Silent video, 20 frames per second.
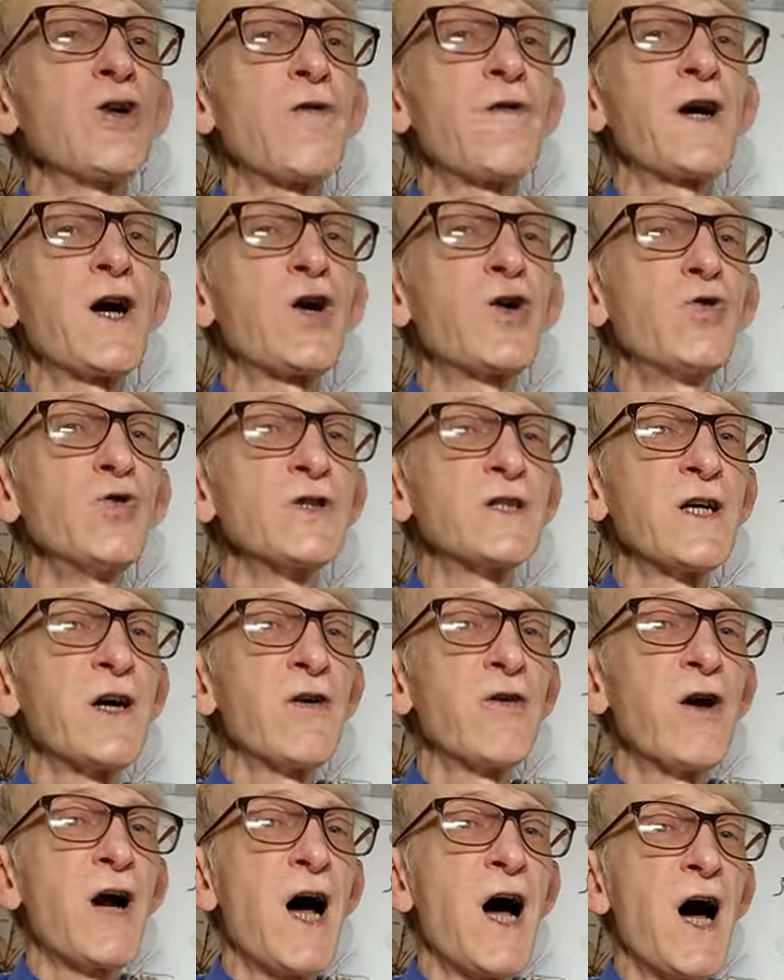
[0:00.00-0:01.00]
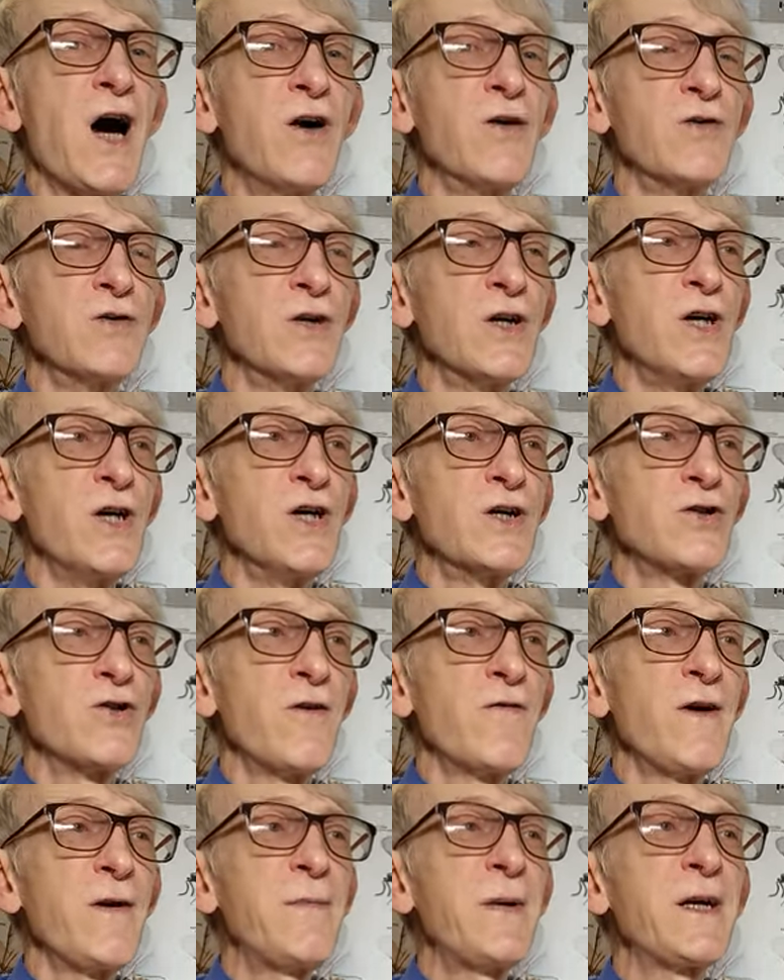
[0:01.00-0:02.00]
of cocoons around.
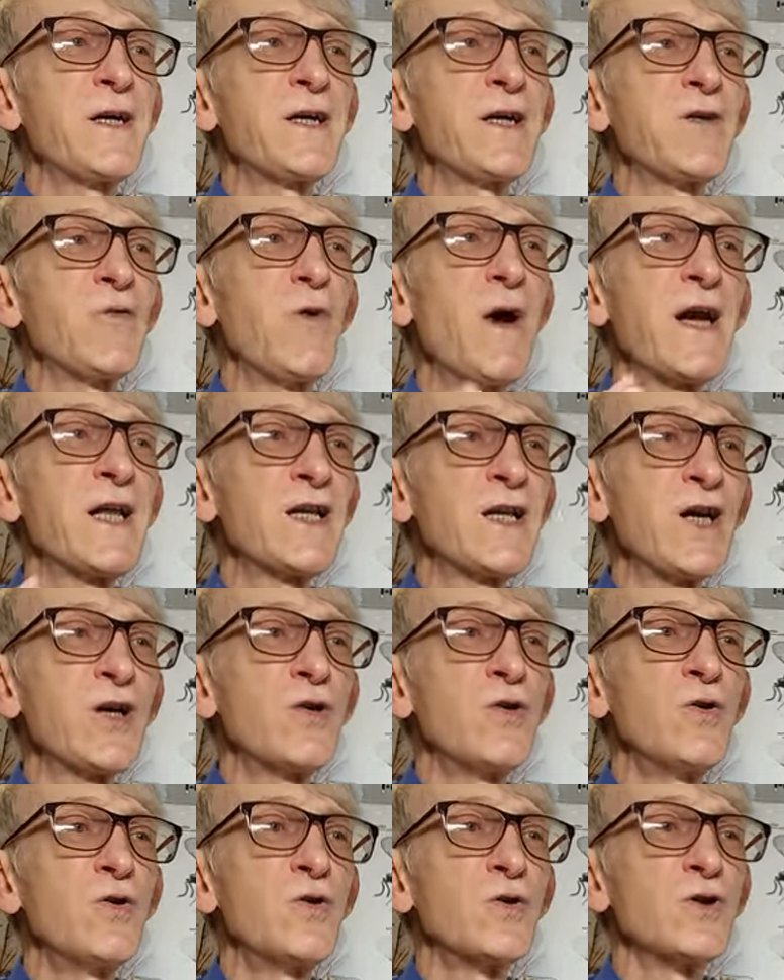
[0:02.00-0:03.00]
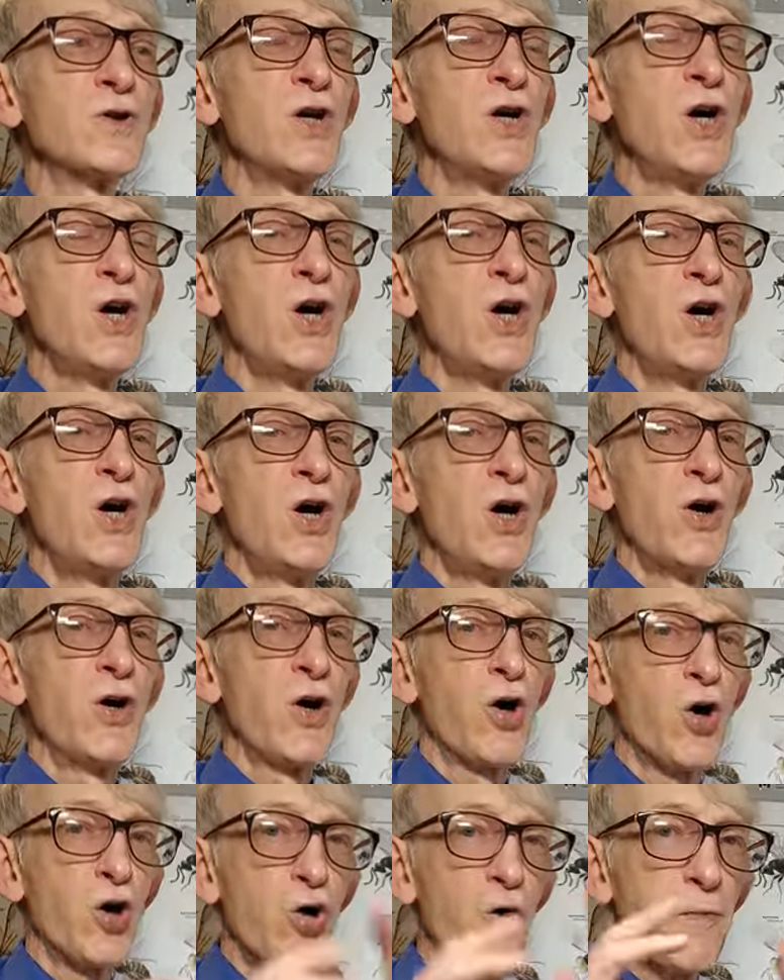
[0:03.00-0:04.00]
So they're making white cocoons, a
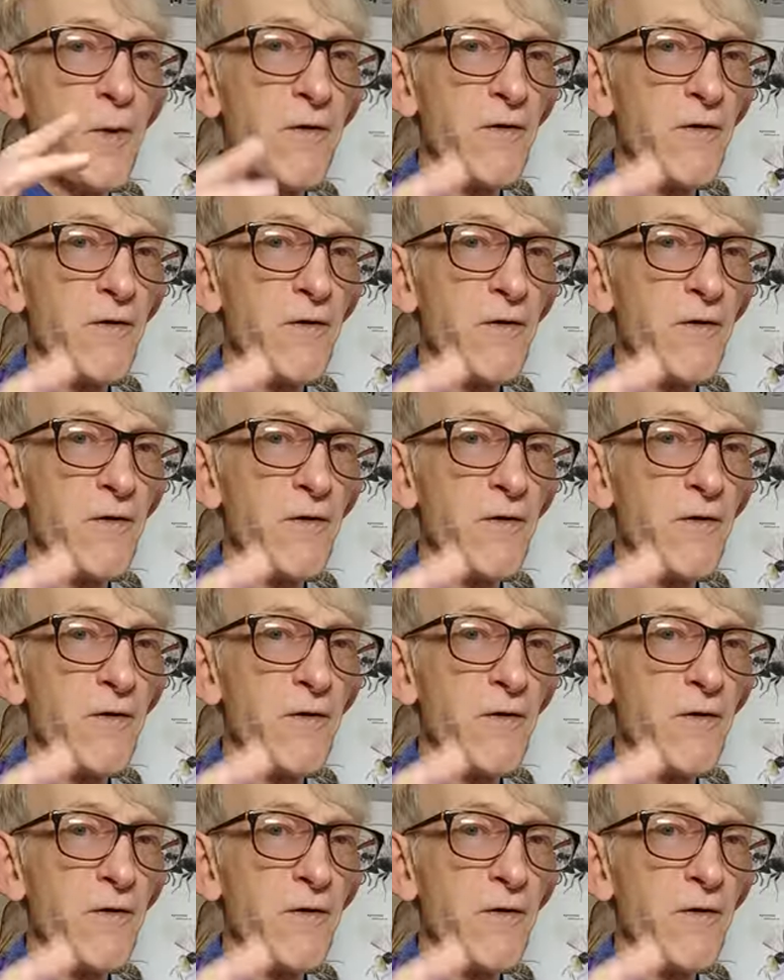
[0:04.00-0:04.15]
group